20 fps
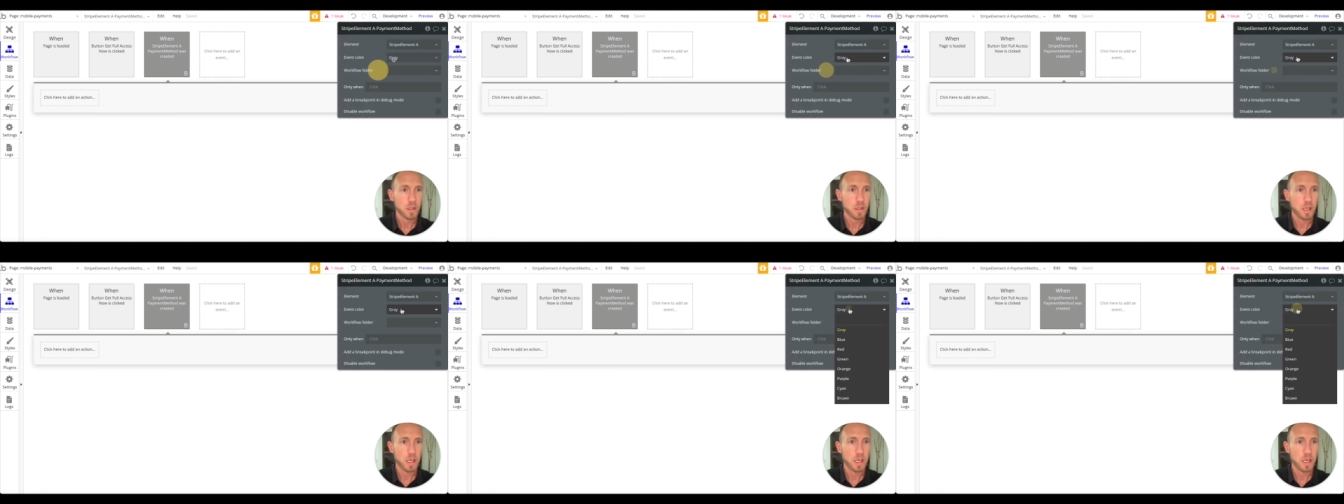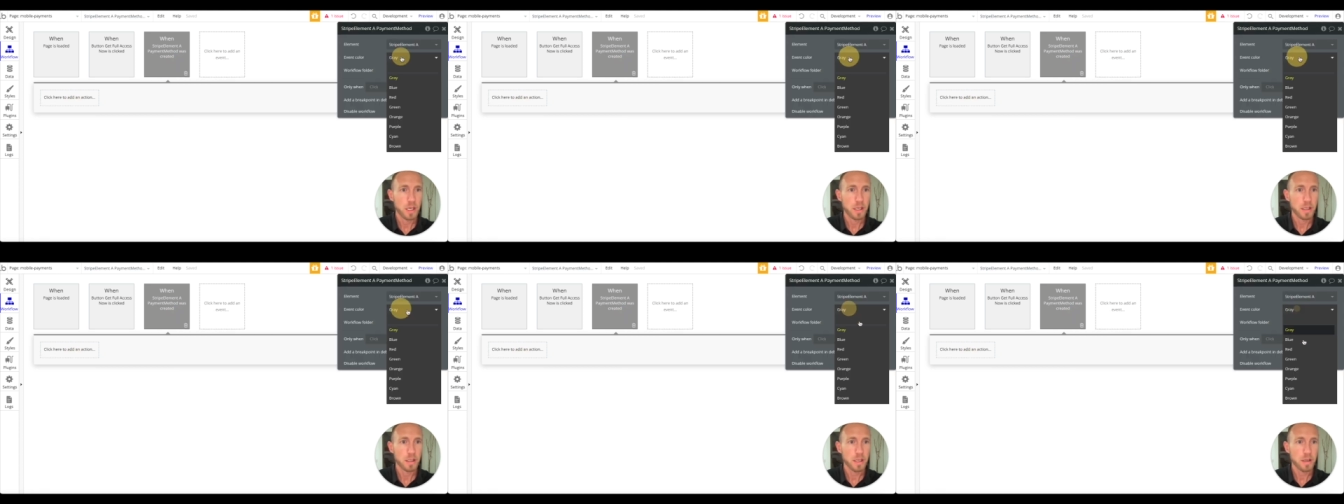
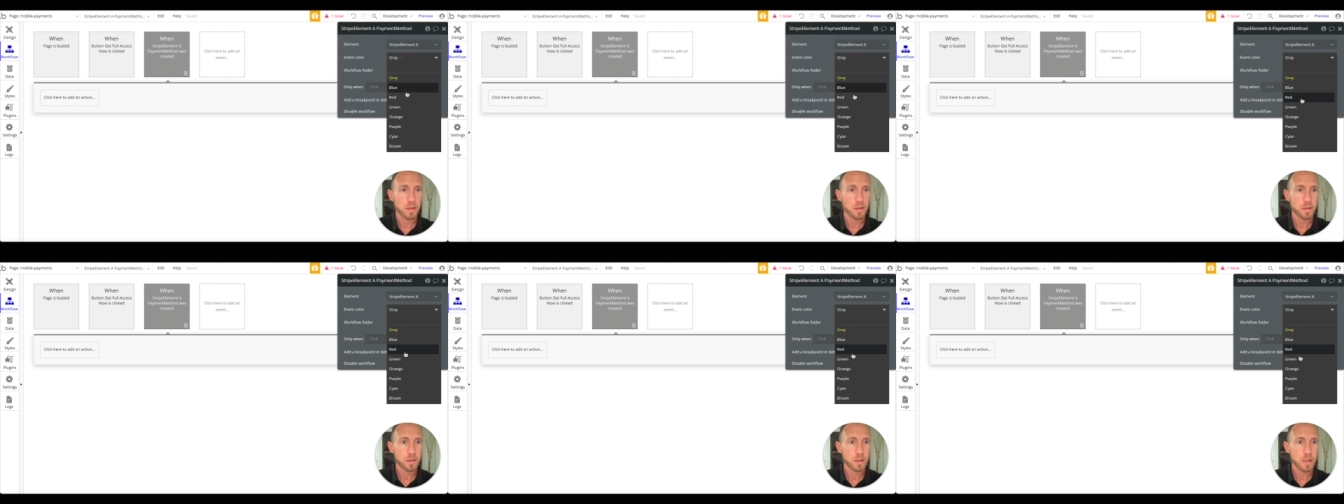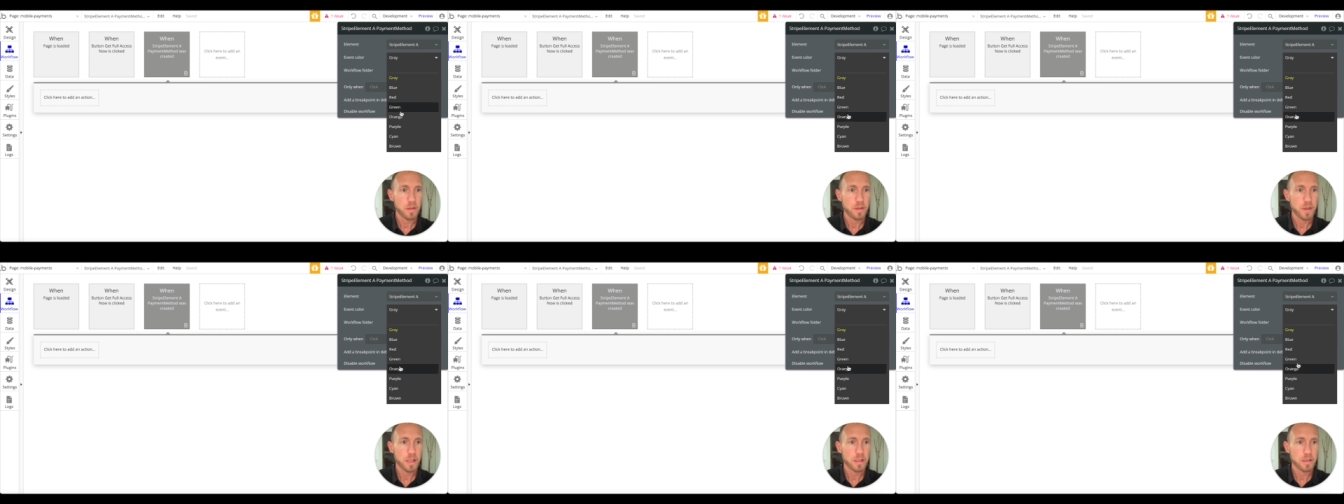uh,
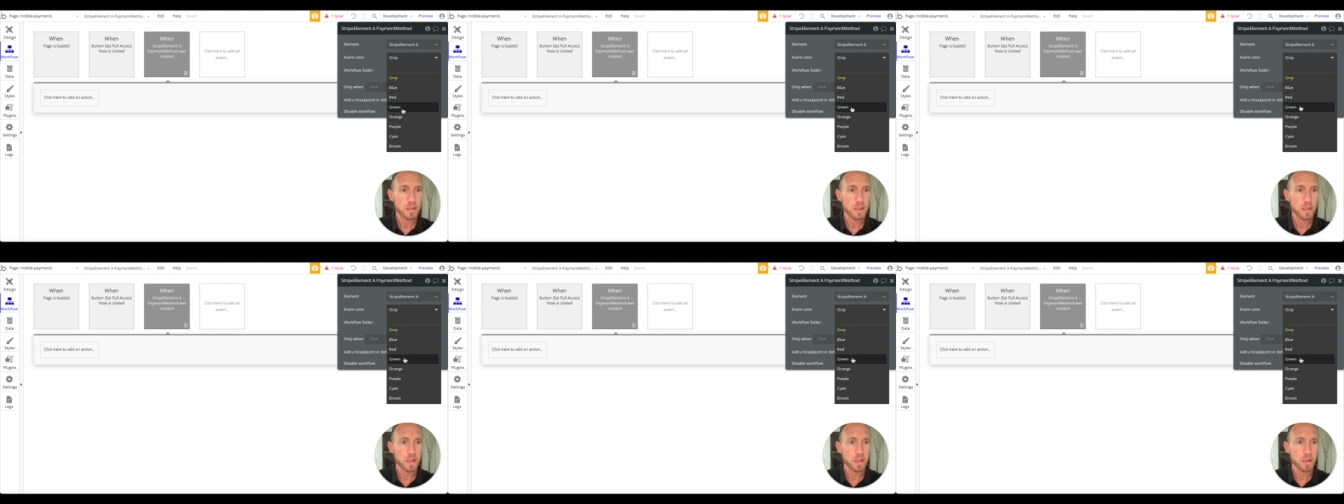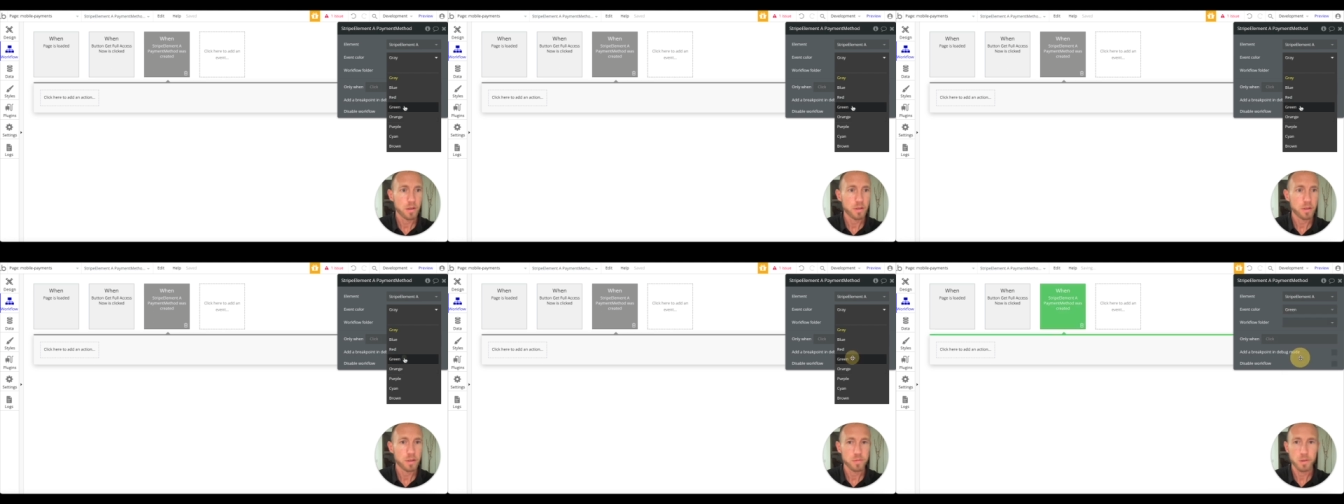event, and am
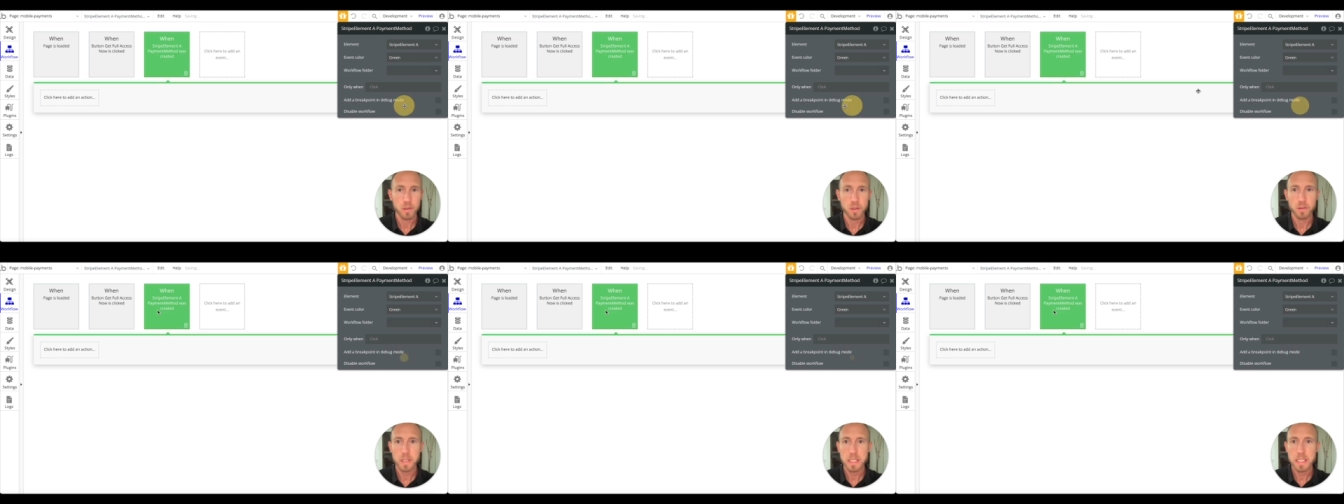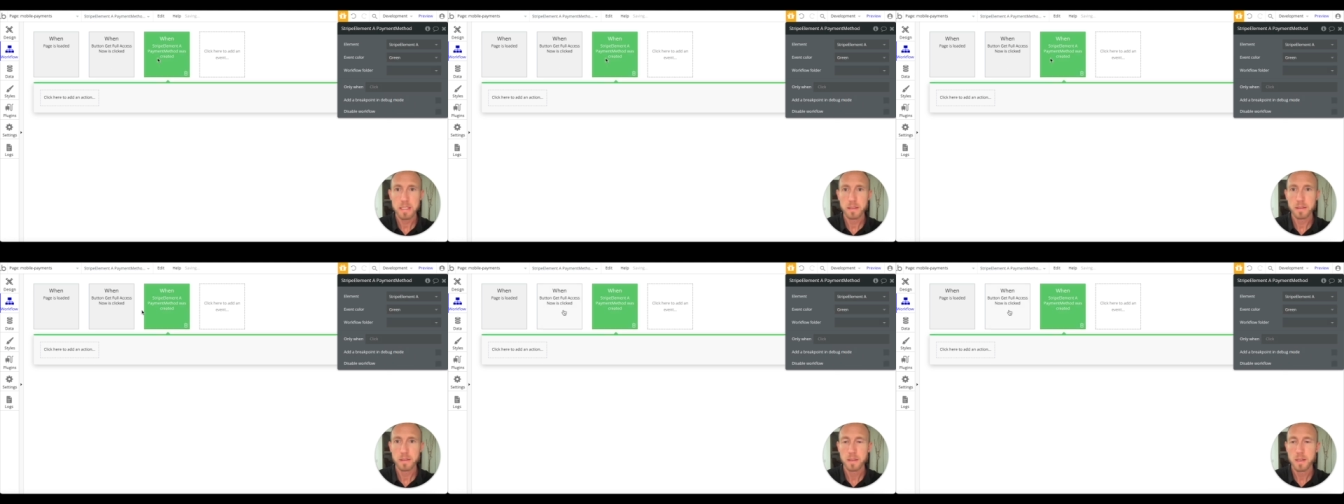call this one
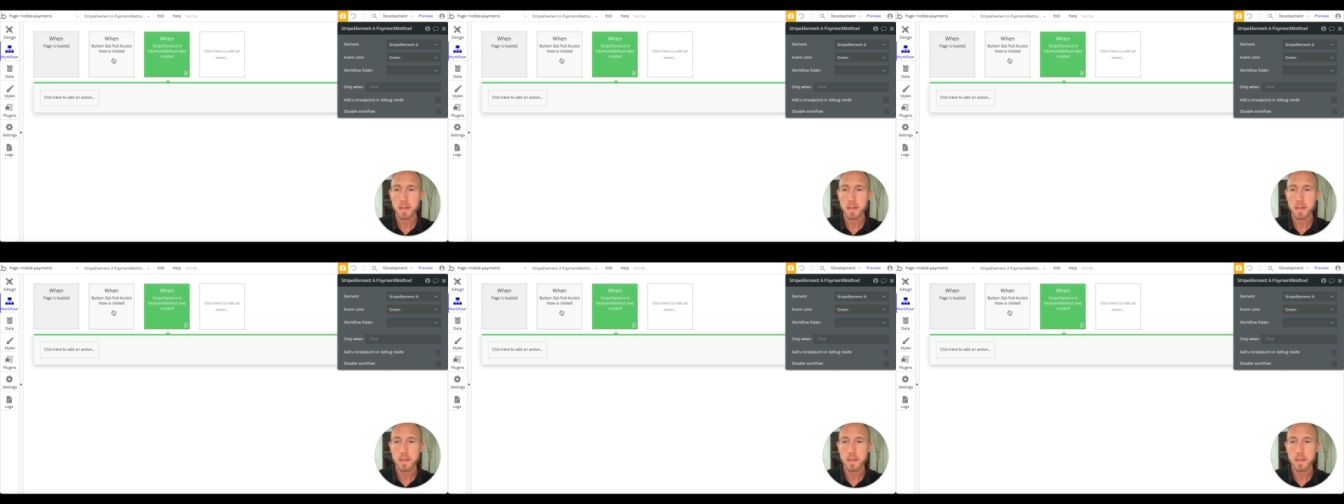green,